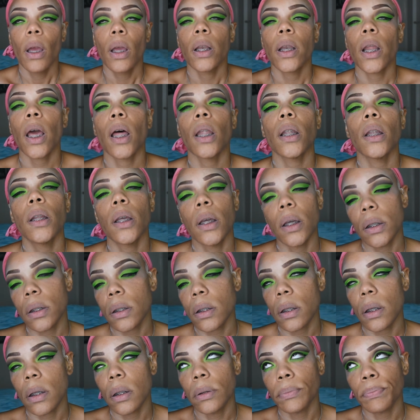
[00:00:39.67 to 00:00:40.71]
Now
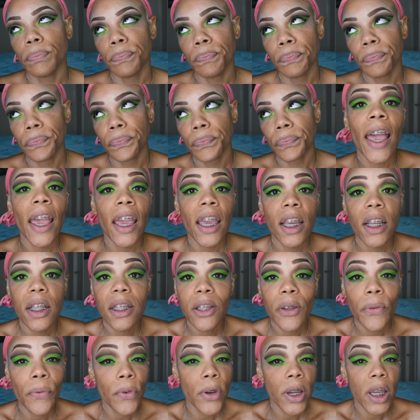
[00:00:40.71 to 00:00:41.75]
listen, I hate
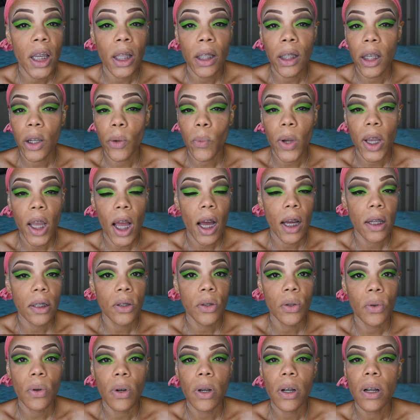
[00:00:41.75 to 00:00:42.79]
to freaking liquid
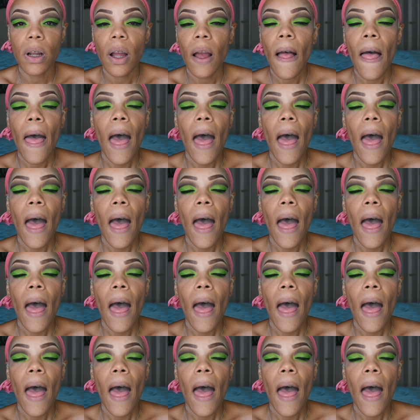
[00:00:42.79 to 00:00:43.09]
contour.